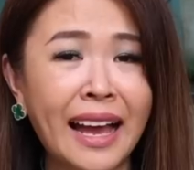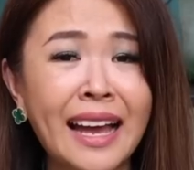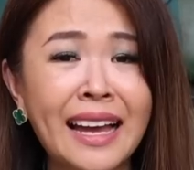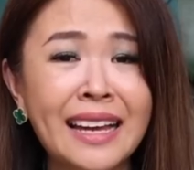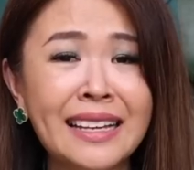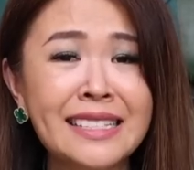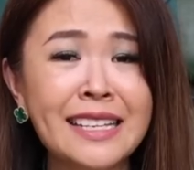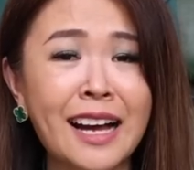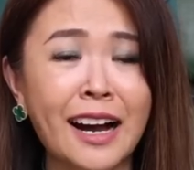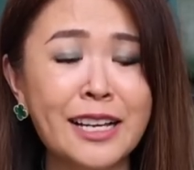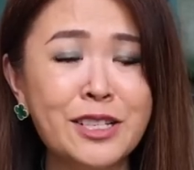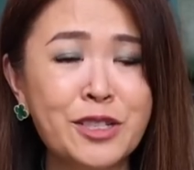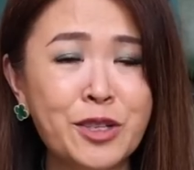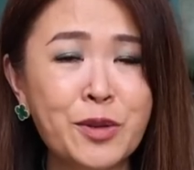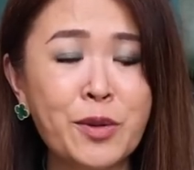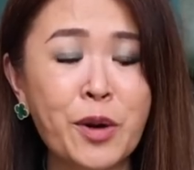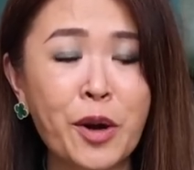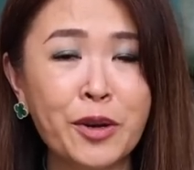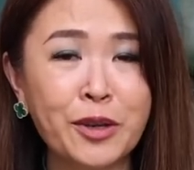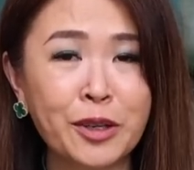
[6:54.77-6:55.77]
And I
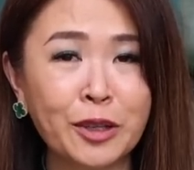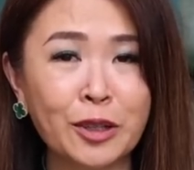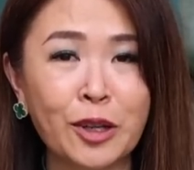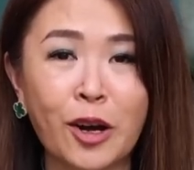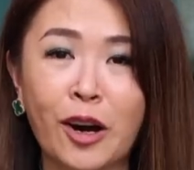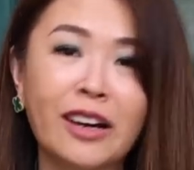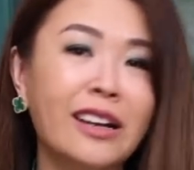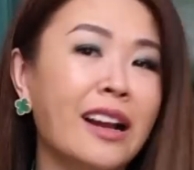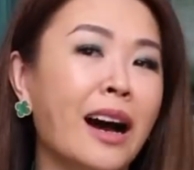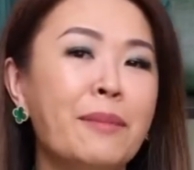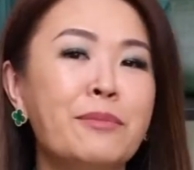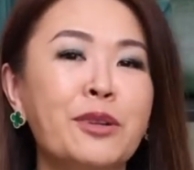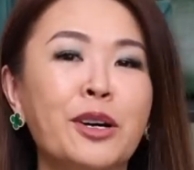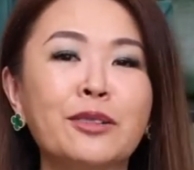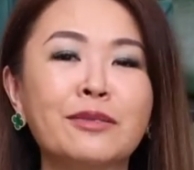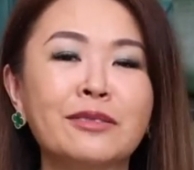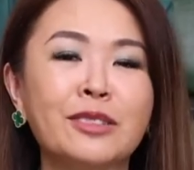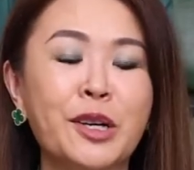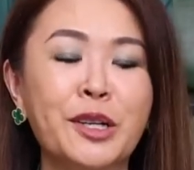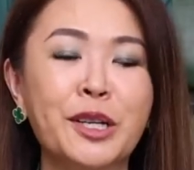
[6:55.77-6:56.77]
do own a lot. I'm
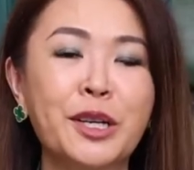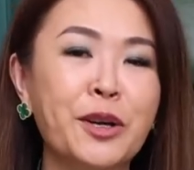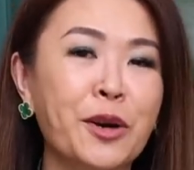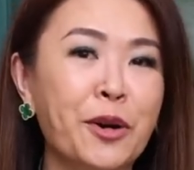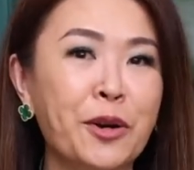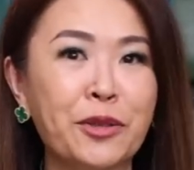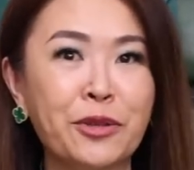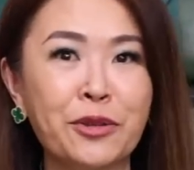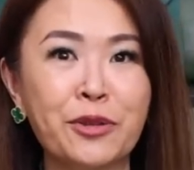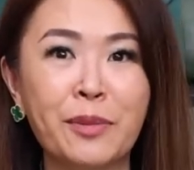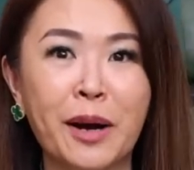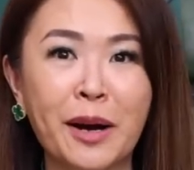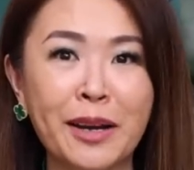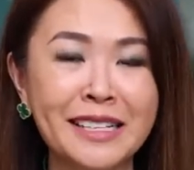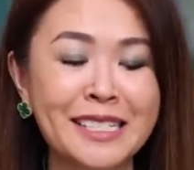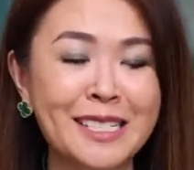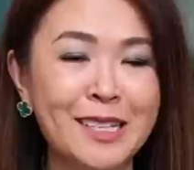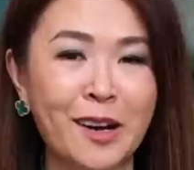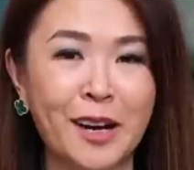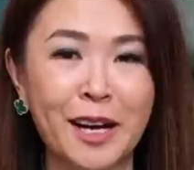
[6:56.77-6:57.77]
not gonna go through my
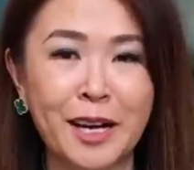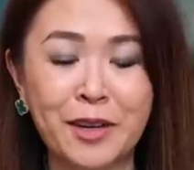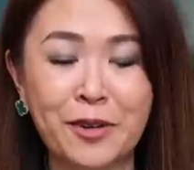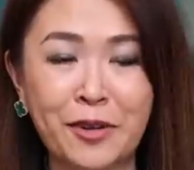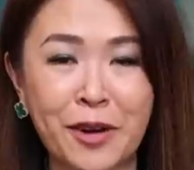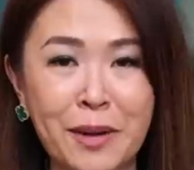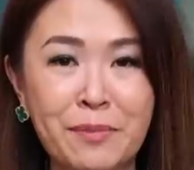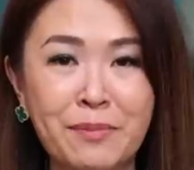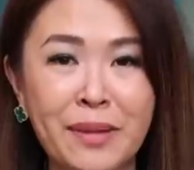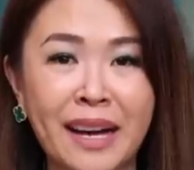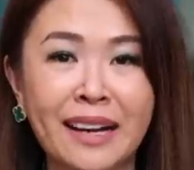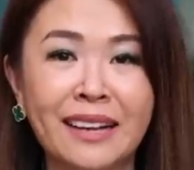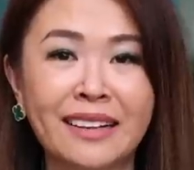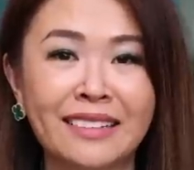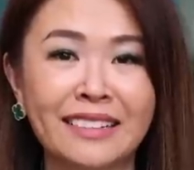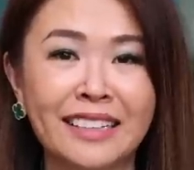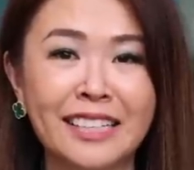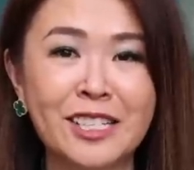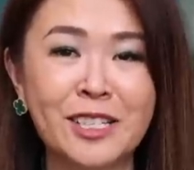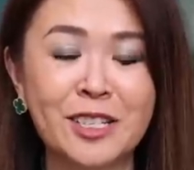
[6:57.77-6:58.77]
entire green bag
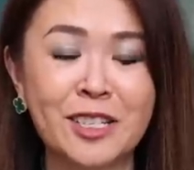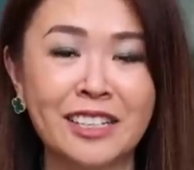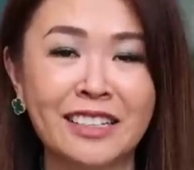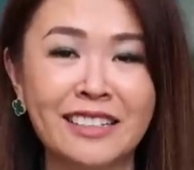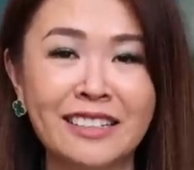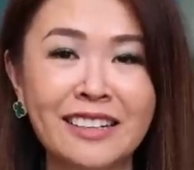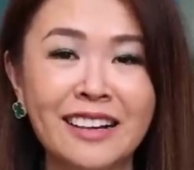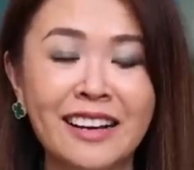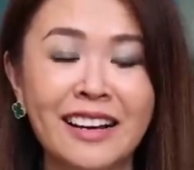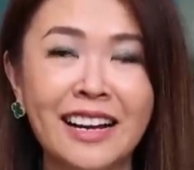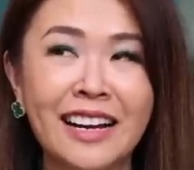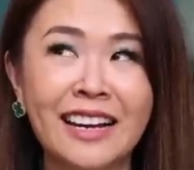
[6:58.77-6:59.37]
collection.